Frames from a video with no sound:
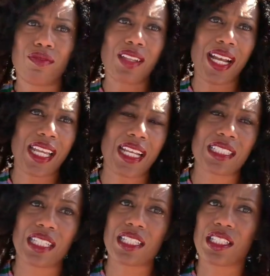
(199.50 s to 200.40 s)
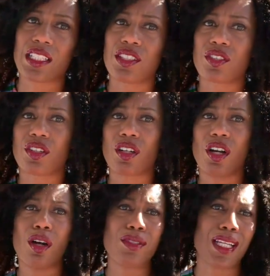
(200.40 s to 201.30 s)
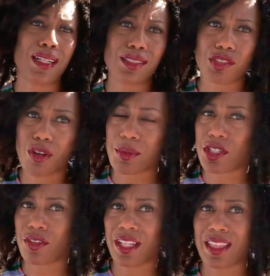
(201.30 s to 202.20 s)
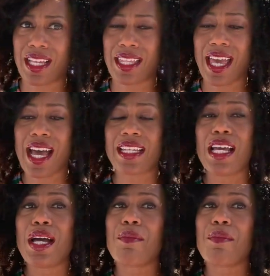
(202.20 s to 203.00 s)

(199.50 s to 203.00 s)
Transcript: flight cancellations or hotel disruptions or anything like that.